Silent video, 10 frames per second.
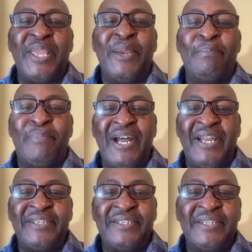
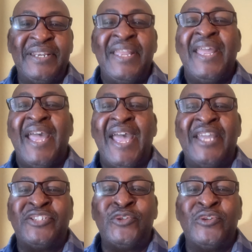but
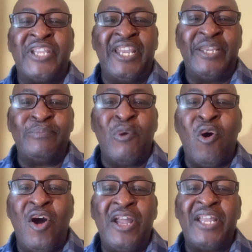as you get
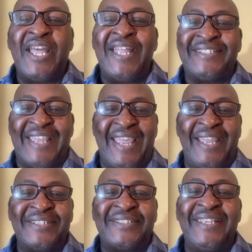more
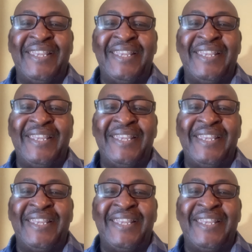contacts,